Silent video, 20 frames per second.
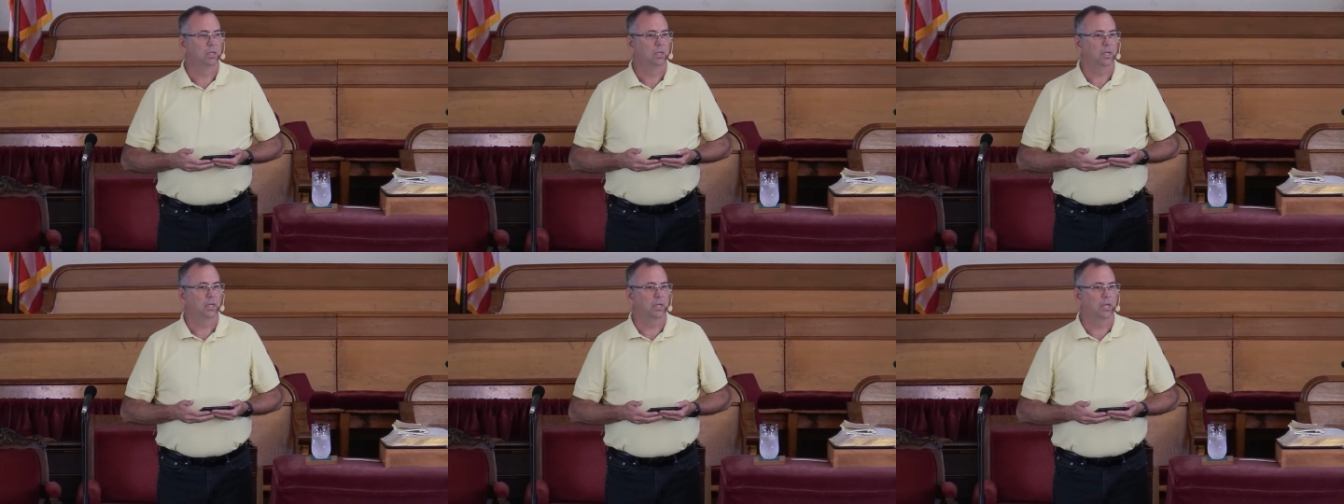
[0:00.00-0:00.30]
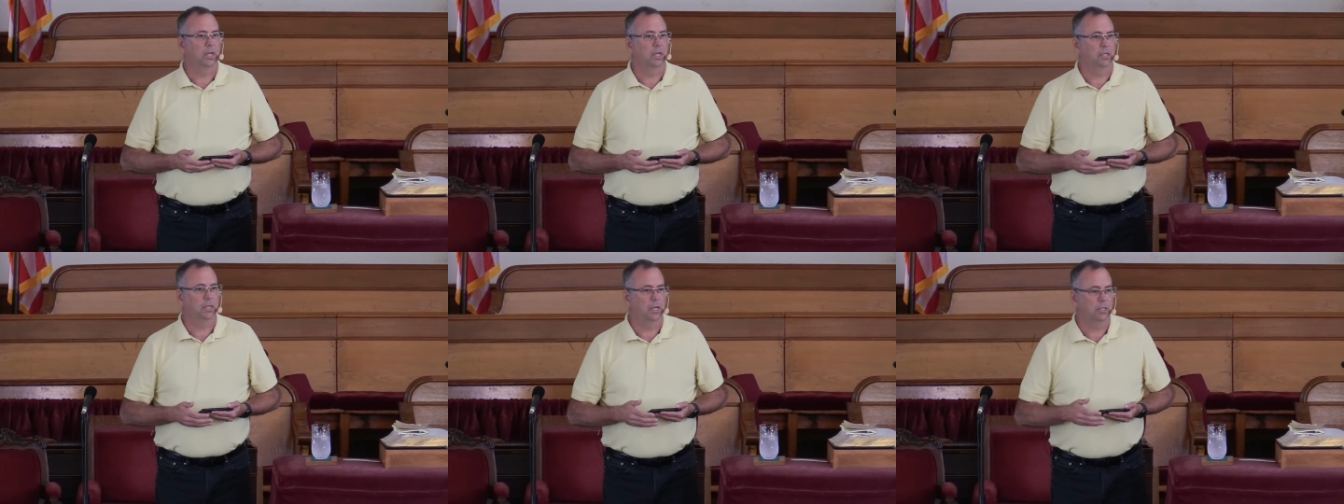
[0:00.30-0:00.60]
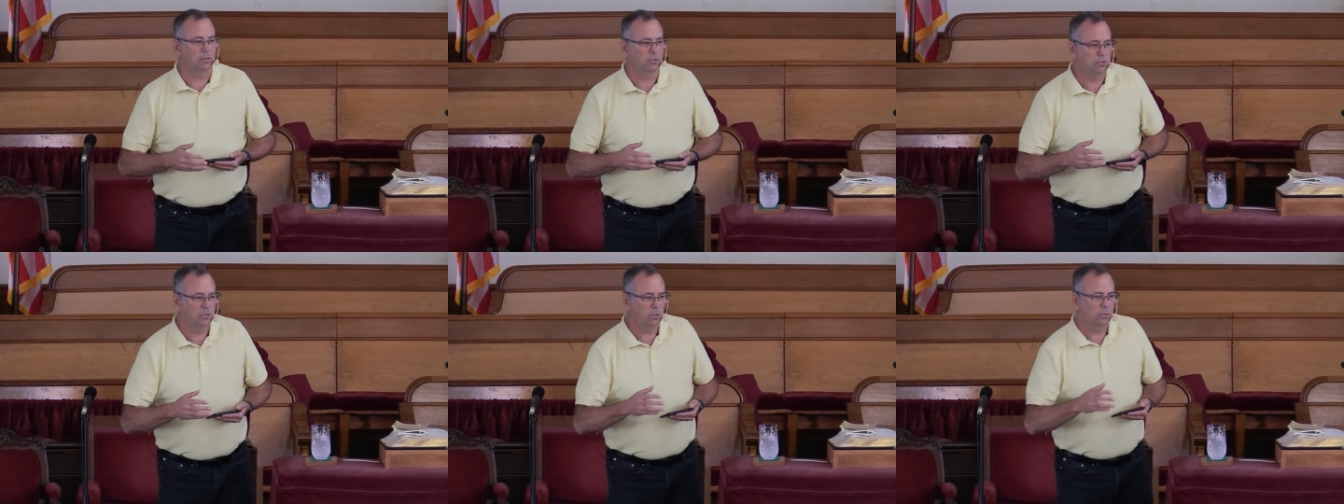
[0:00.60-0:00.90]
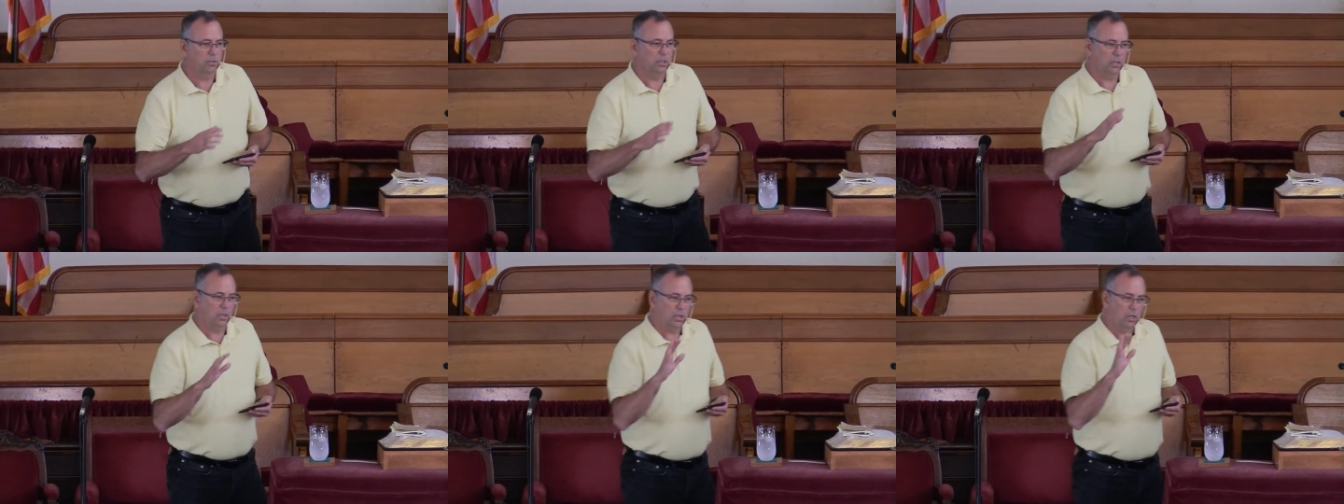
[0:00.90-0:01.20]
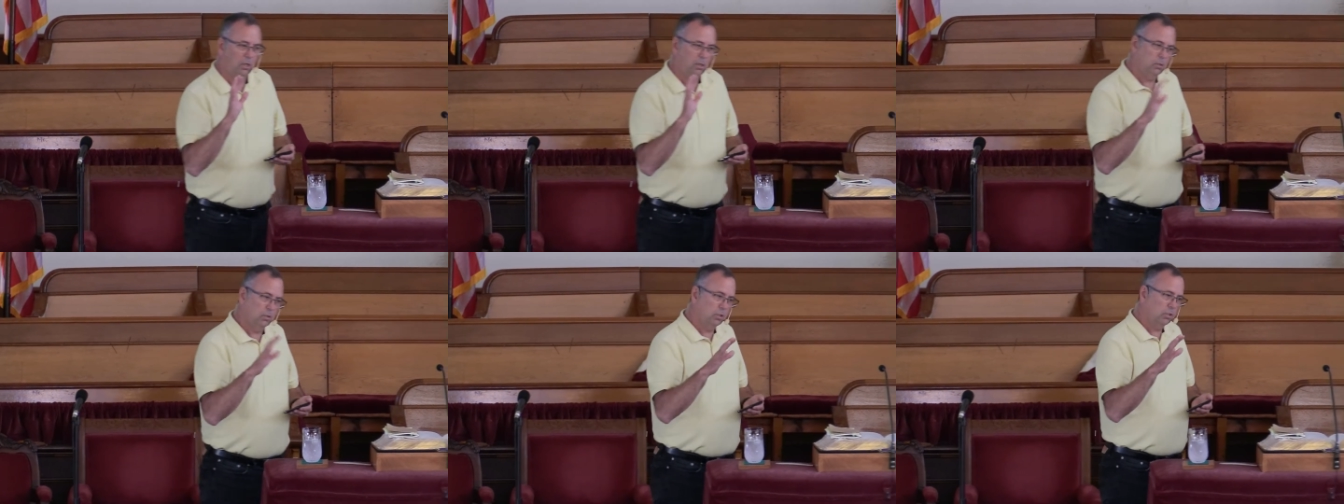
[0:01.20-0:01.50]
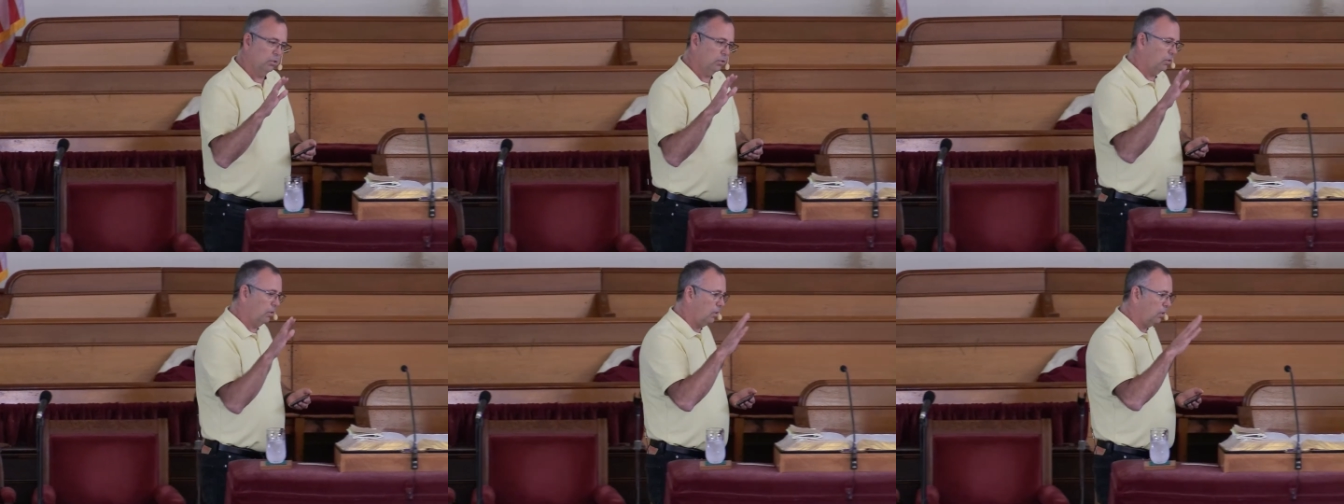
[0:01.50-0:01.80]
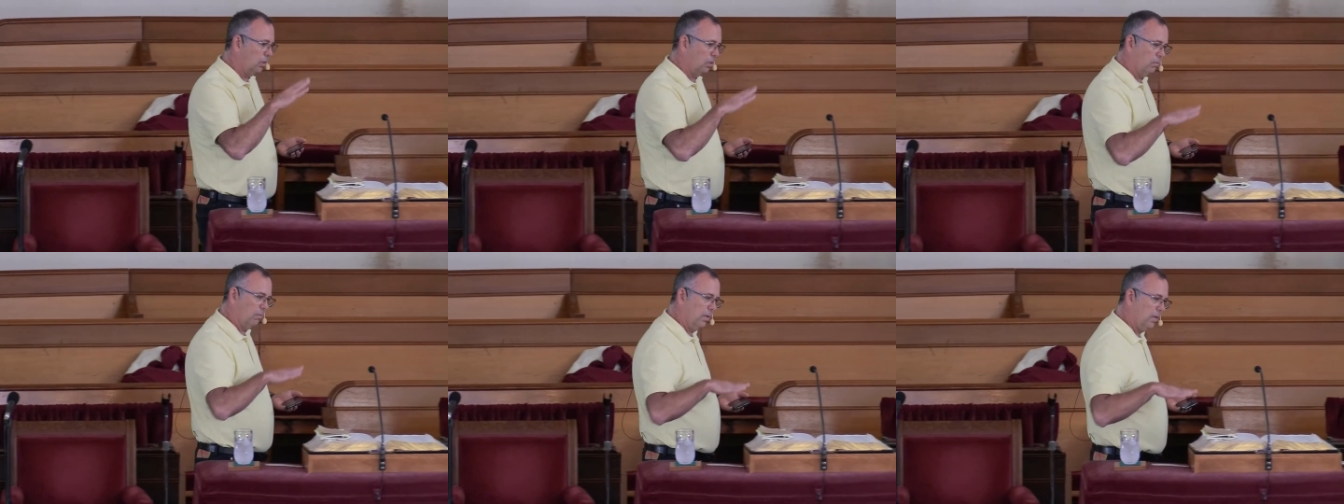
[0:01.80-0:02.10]
And, and so the culture
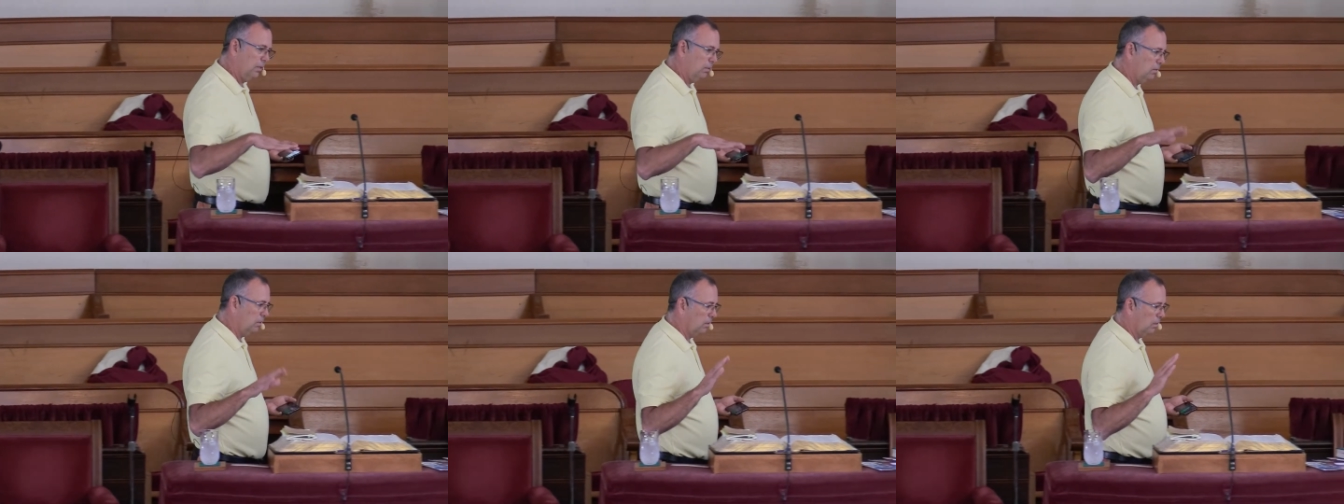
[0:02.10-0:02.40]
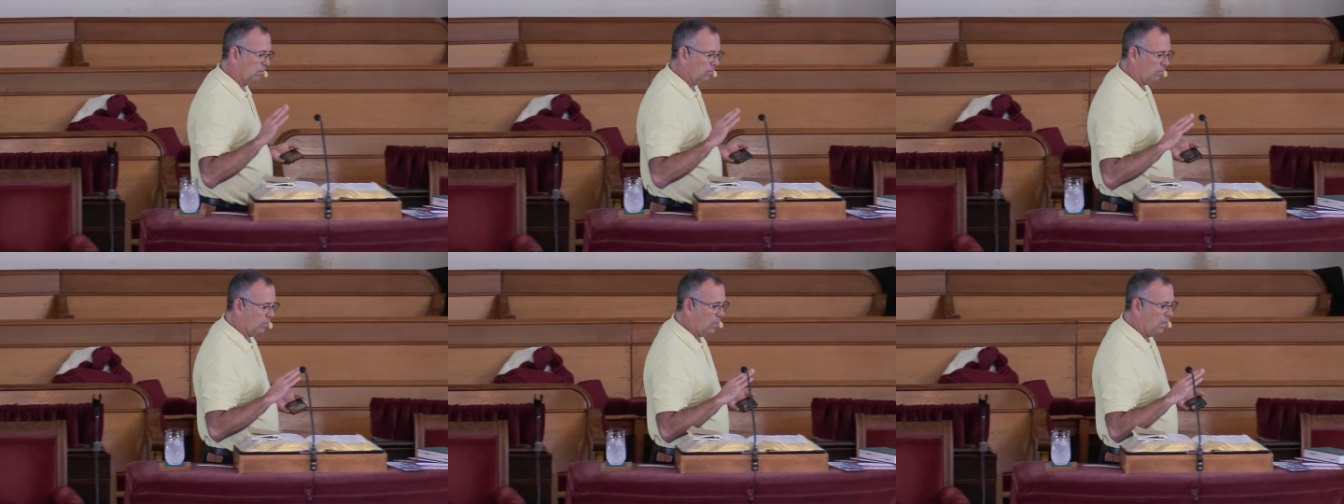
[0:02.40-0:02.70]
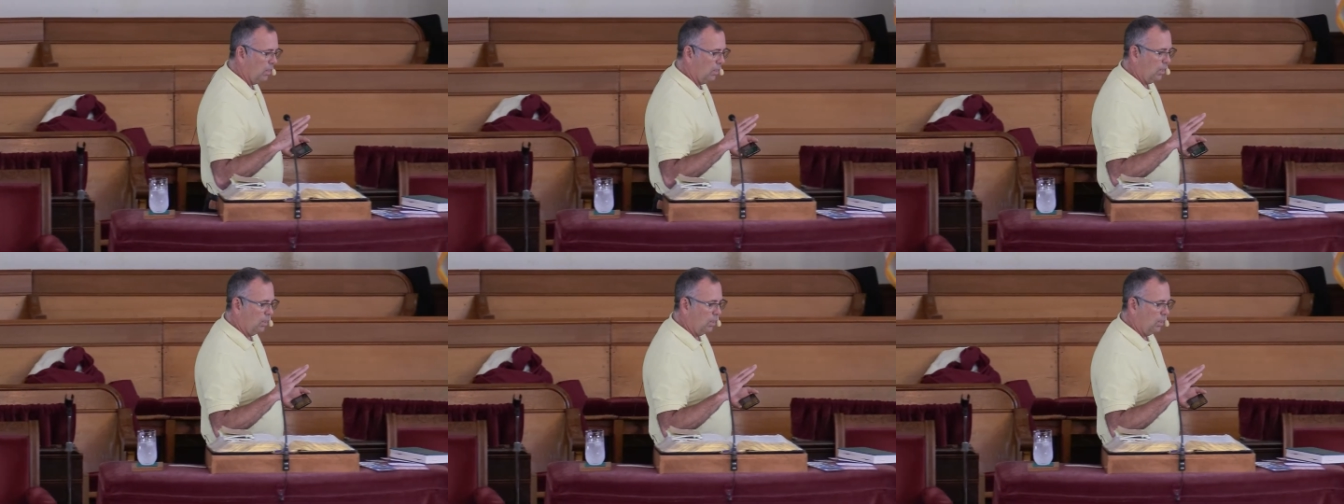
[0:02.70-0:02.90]
all around them